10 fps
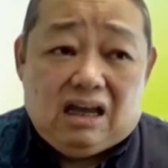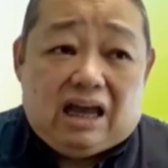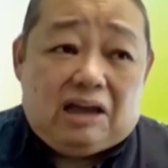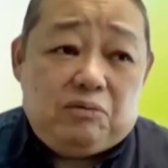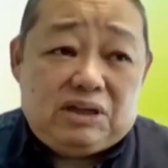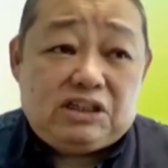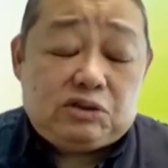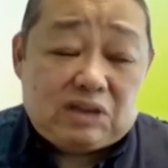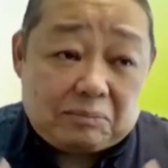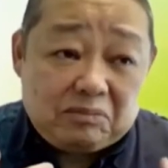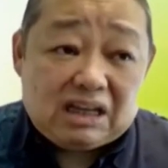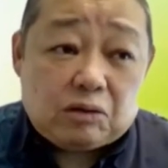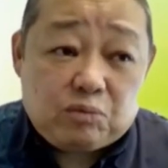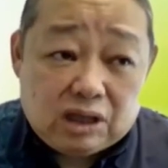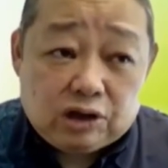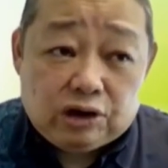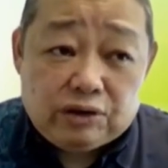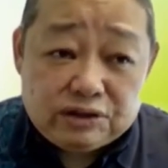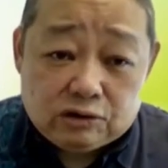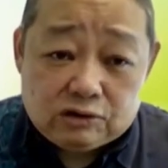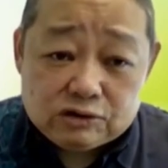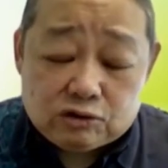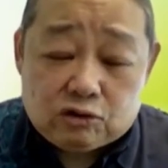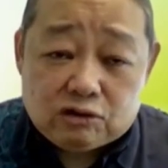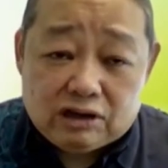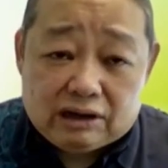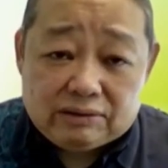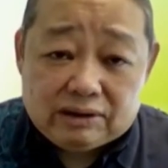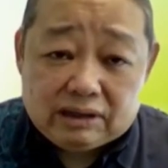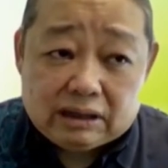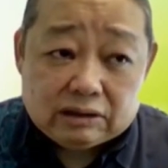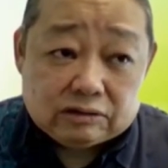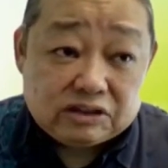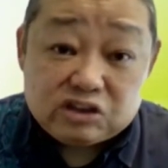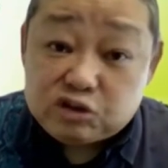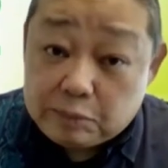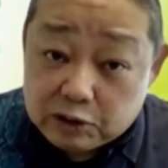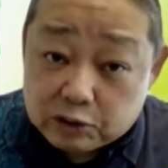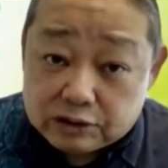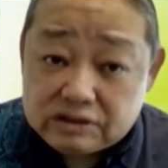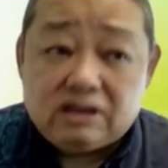And which is something that we encourage also all our distributors,